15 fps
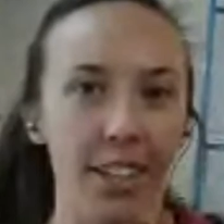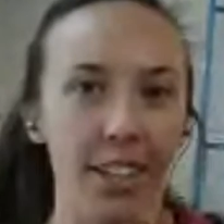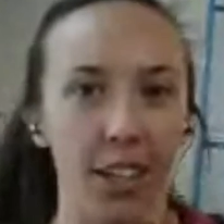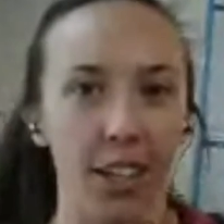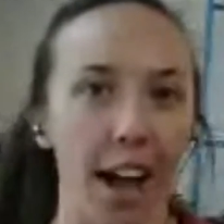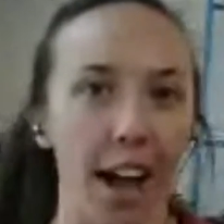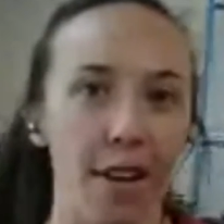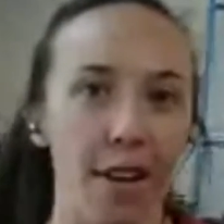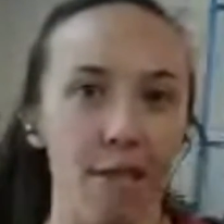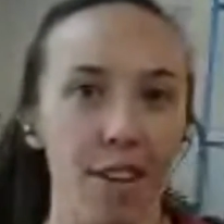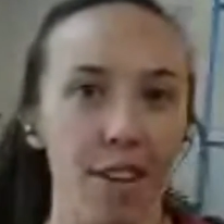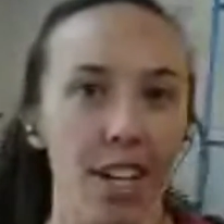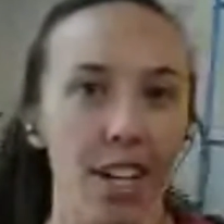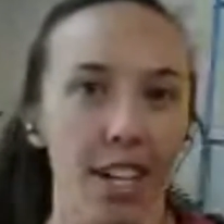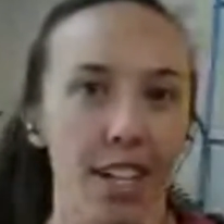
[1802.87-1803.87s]
decline of
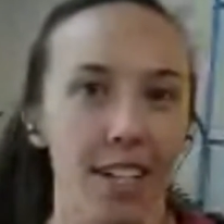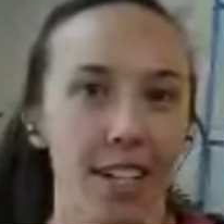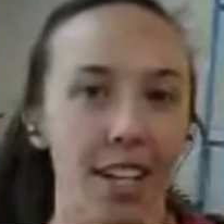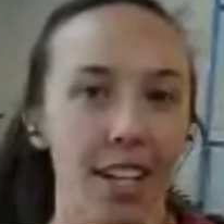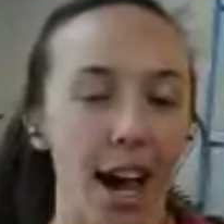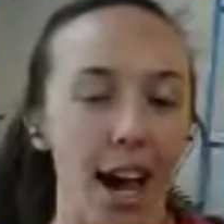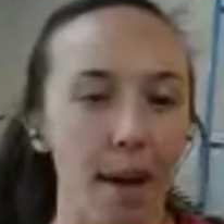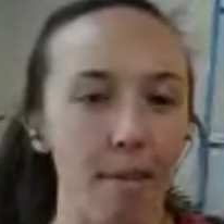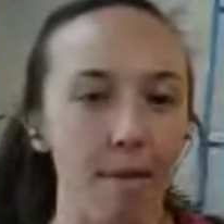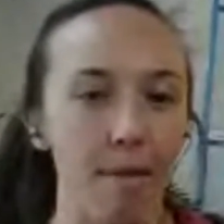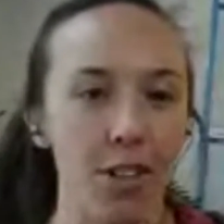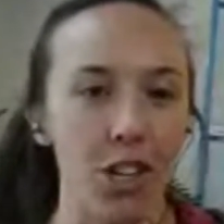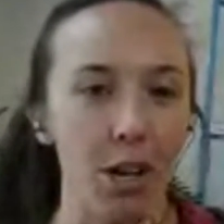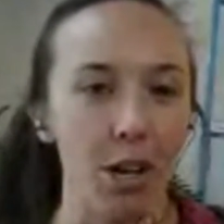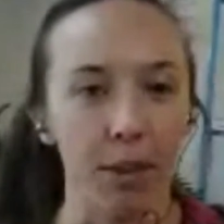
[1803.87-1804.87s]
time for
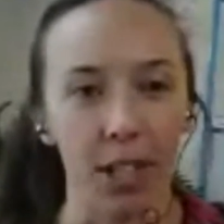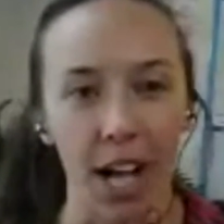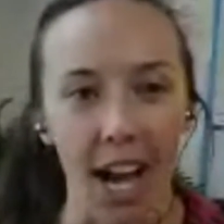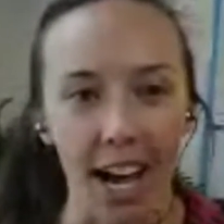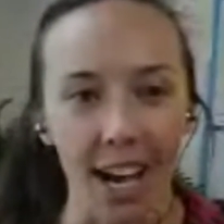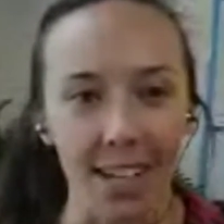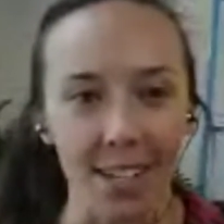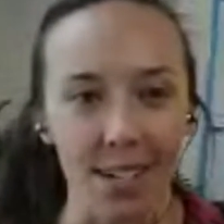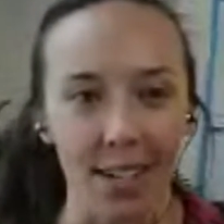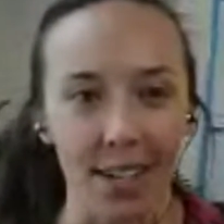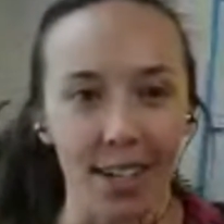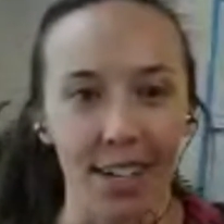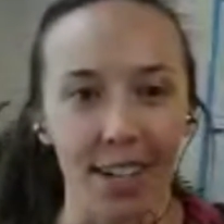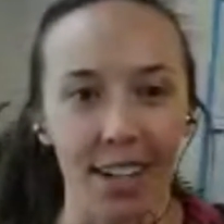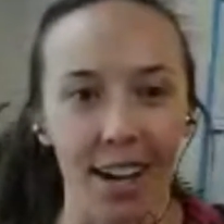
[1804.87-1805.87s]
gym class
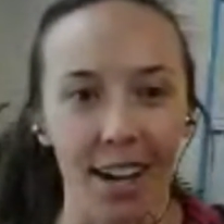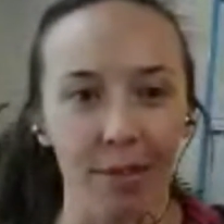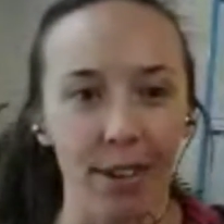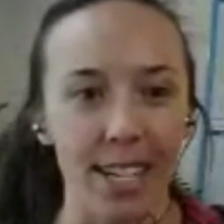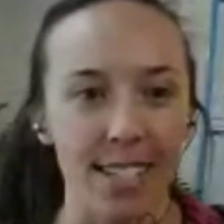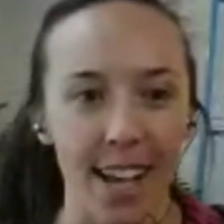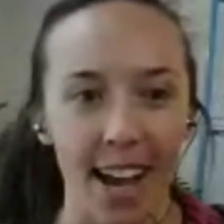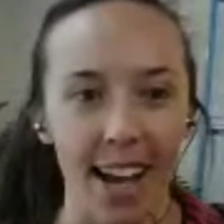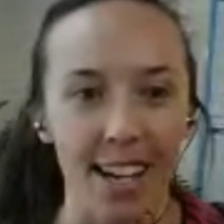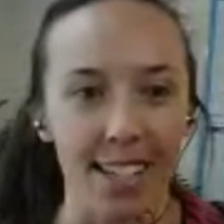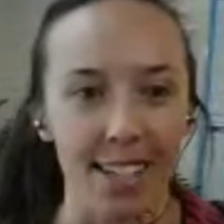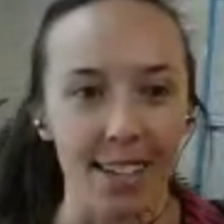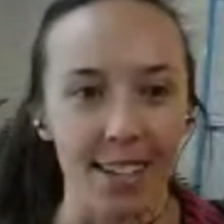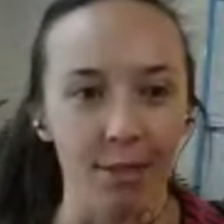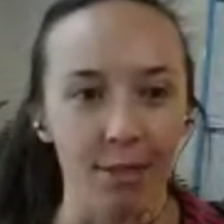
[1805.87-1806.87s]
or
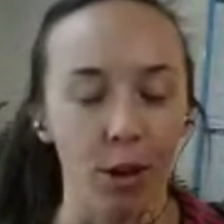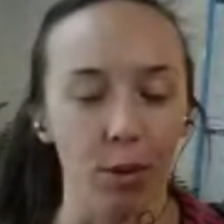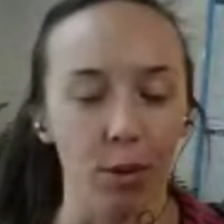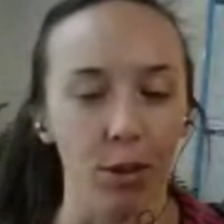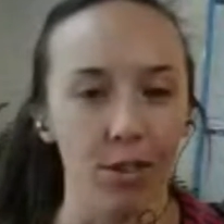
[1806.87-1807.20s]
recess or more